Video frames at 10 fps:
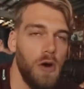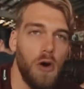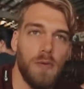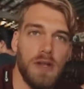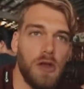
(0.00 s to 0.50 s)

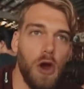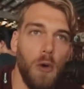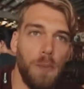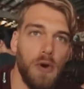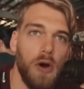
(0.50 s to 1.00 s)
or with a
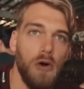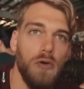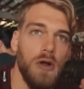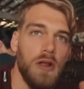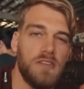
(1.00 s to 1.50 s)

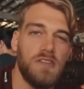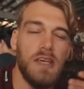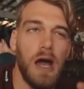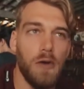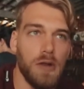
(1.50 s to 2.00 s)
GoPro,
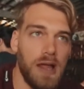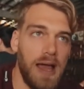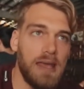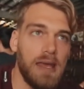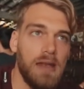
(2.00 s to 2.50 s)
see how you
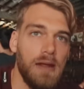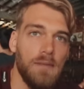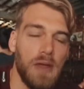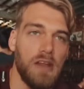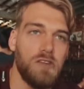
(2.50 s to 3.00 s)
like it.
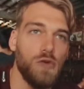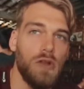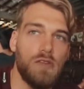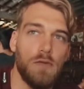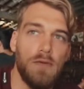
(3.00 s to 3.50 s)
And as soon
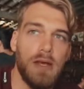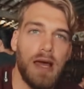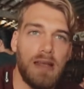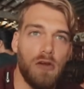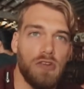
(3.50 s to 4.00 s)
as you feel
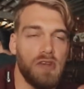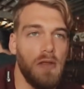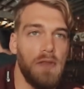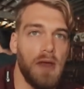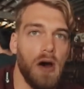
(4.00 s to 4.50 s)
like there is
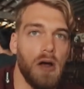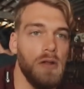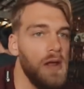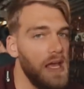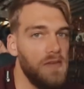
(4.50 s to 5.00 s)
something
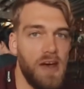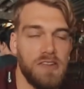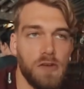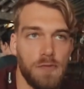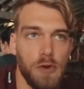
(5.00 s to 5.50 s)
on,
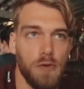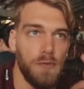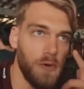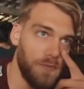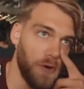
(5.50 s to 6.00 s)
invest your few
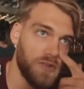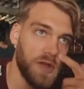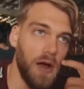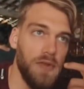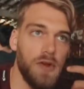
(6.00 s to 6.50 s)
first
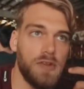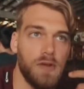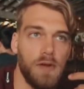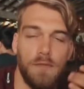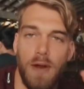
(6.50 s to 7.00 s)
100
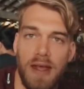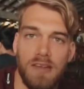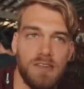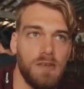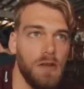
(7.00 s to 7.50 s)

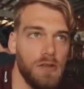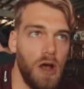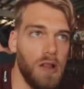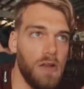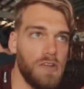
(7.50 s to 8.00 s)
francs,
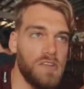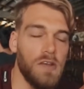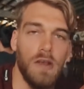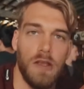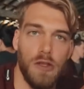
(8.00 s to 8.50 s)
dollars,
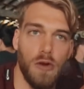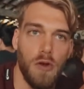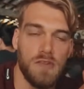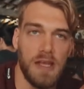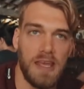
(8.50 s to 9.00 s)

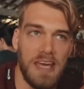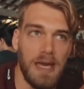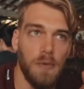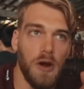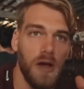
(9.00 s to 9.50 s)
euros in a
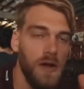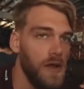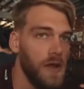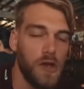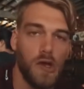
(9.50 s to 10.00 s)
camera,
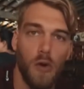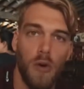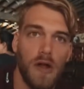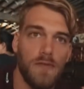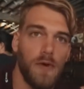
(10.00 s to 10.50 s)
go
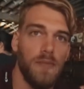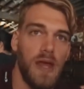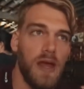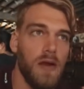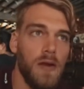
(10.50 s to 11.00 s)
on from
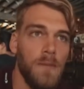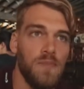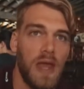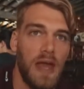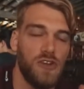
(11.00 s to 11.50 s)
there
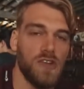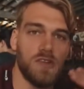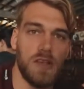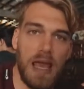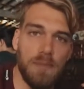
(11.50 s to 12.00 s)
and just
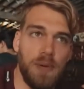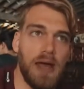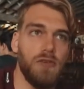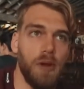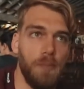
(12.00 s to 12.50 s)
get
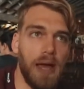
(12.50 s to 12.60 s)
better and